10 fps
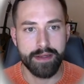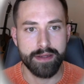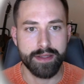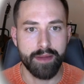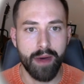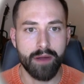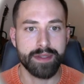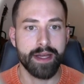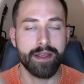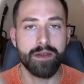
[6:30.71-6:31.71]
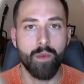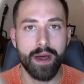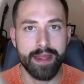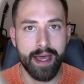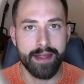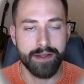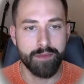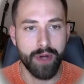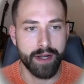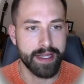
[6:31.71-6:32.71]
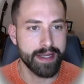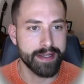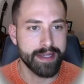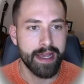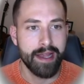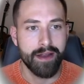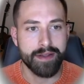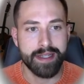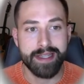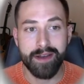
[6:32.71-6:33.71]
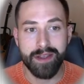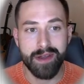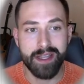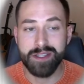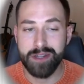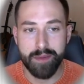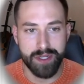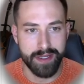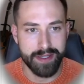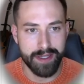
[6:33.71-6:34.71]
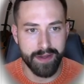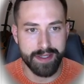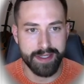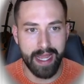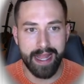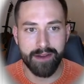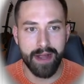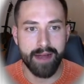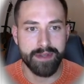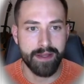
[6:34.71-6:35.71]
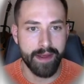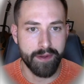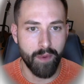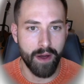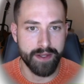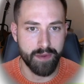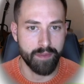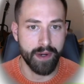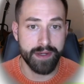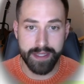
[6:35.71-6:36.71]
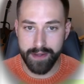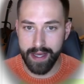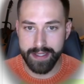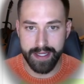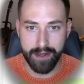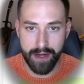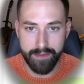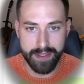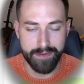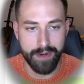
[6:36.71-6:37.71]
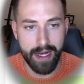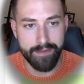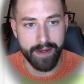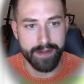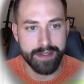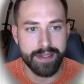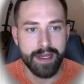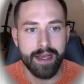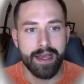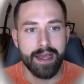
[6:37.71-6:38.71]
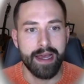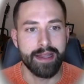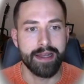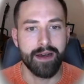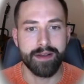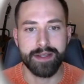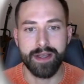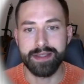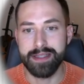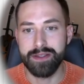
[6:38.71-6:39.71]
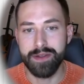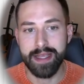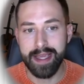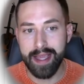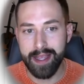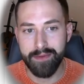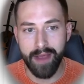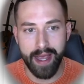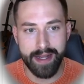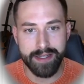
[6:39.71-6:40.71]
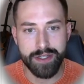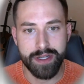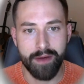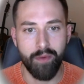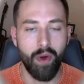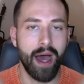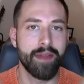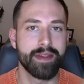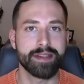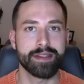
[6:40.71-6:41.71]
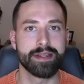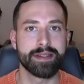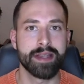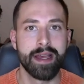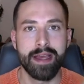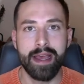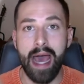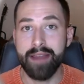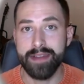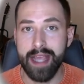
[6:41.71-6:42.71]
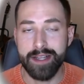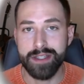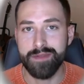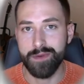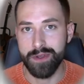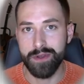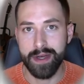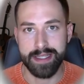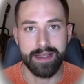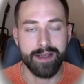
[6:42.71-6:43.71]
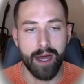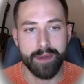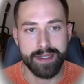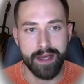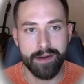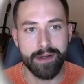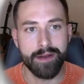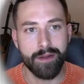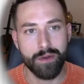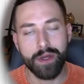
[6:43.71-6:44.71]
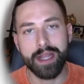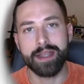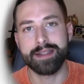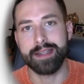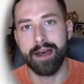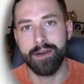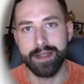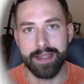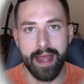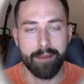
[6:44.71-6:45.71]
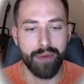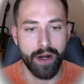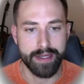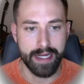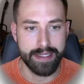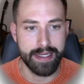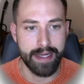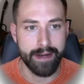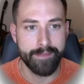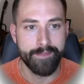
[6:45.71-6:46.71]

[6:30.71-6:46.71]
So the model will tell you what that new product is. It'll also tell you a description. So this is handcrafted leather wallets with personalized engravings for iPhones. And then it also goes into the key advantage of why this is advantageous for you as an e-commerce seller looking to sell into that product idea.